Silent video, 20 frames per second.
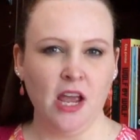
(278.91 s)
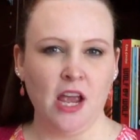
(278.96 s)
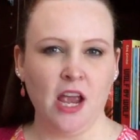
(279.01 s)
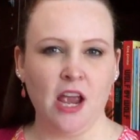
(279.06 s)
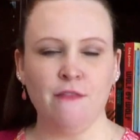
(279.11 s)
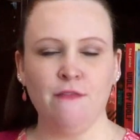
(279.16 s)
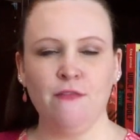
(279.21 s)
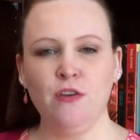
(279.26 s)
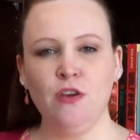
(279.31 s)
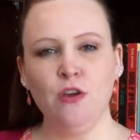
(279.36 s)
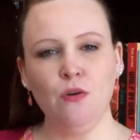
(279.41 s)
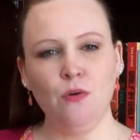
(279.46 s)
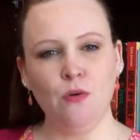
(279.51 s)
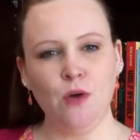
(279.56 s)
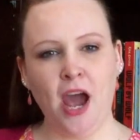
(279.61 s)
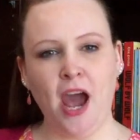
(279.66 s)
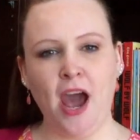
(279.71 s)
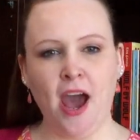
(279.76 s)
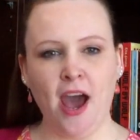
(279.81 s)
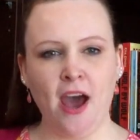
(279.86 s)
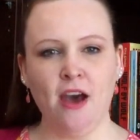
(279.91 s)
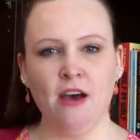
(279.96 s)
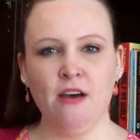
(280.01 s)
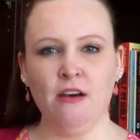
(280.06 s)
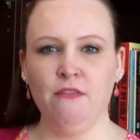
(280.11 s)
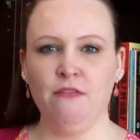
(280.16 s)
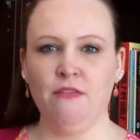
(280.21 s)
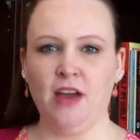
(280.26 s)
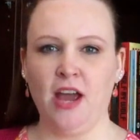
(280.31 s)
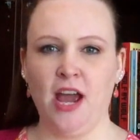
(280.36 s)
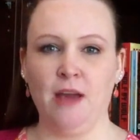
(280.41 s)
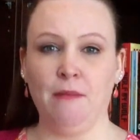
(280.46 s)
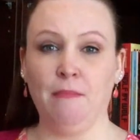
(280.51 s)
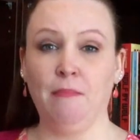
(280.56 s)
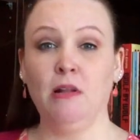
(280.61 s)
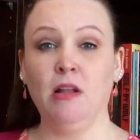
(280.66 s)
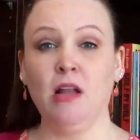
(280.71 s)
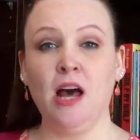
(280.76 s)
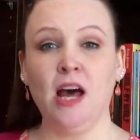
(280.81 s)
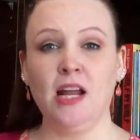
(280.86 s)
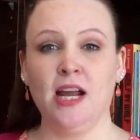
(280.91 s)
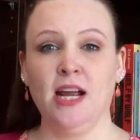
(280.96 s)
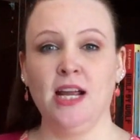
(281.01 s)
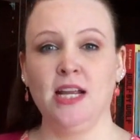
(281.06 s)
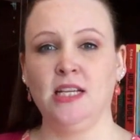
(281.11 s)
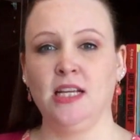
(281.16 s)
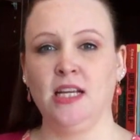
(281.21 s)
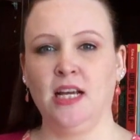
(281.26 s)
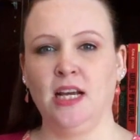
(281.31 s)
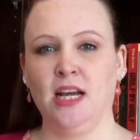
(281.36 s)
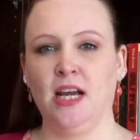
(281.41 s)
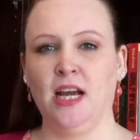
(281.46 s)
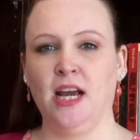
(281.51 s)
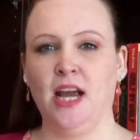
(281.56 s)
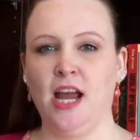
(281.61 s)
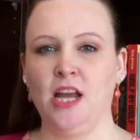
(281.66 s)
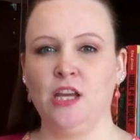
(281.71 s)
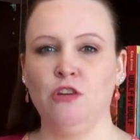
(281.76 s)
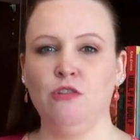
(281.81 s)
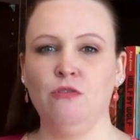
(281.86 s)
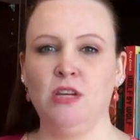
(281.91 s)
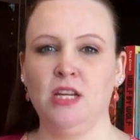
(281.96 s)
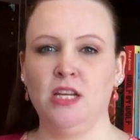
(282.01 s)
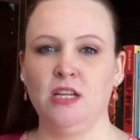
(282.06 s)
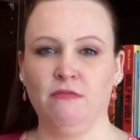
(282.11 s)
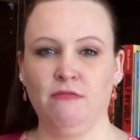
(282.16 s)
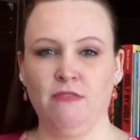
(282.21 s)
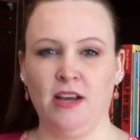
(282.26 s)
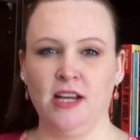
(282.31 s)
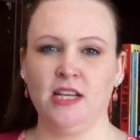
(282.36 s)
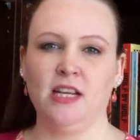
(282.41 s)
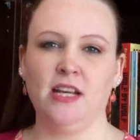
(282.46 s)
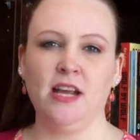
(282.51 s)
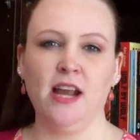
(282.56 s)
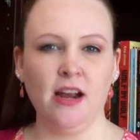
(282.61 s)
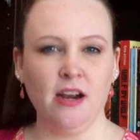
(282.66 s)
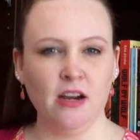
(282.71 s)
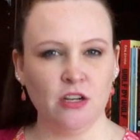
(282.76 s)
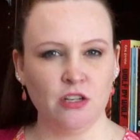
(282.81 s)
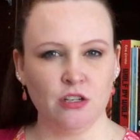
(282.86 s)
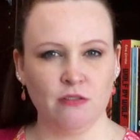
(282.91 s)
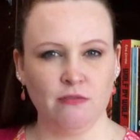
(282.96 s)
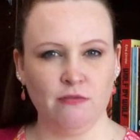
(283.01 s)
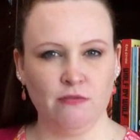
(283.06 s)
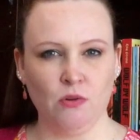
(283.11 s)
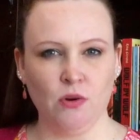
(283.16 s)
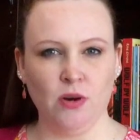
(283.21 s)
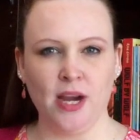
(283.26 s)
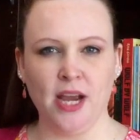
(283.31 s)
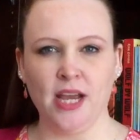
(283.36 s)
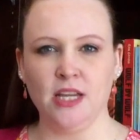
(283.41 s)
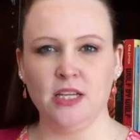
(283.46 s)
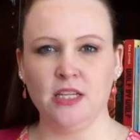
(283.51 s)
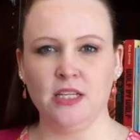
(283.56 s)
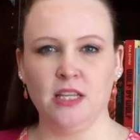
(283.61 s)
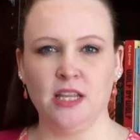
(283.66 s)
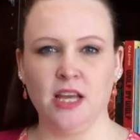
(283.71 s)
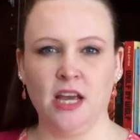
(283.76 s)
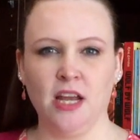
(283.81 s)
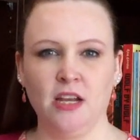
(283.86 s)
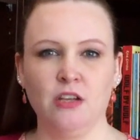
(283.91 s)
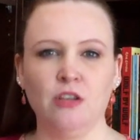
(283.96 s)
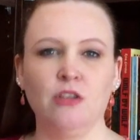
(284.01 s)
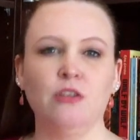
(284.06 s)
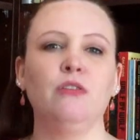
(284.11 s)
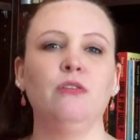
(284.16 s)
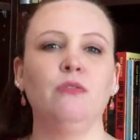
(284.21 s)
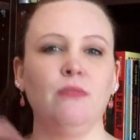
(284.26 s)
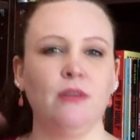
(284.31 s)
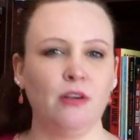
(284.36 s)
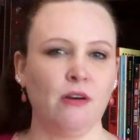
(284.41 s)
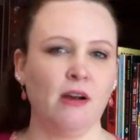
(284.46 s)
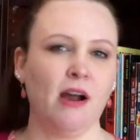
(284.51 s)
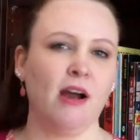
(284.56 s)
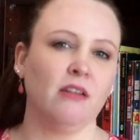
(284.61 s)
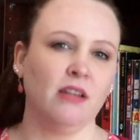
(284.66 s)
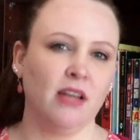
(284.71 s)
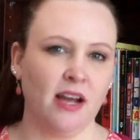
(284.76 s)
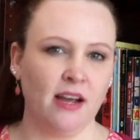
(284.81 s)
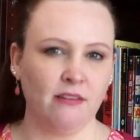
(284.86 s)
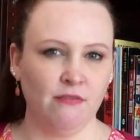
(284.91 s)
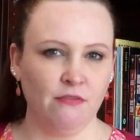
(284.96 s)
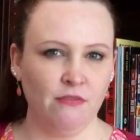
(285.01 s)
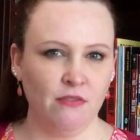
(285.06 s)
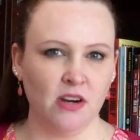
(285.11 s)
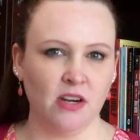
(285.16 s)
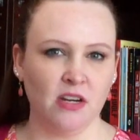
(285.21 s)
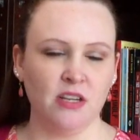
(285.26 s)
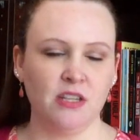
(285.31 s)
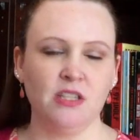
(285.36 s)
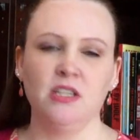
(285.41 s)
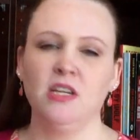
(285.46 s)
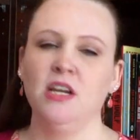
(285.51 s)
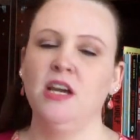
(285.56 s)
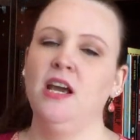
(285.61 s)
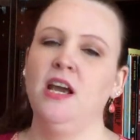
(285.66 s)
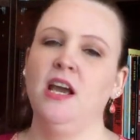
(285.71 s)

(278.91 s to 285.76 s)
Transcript: If you have a plot idea and you need to find a character for it, then do your outline first.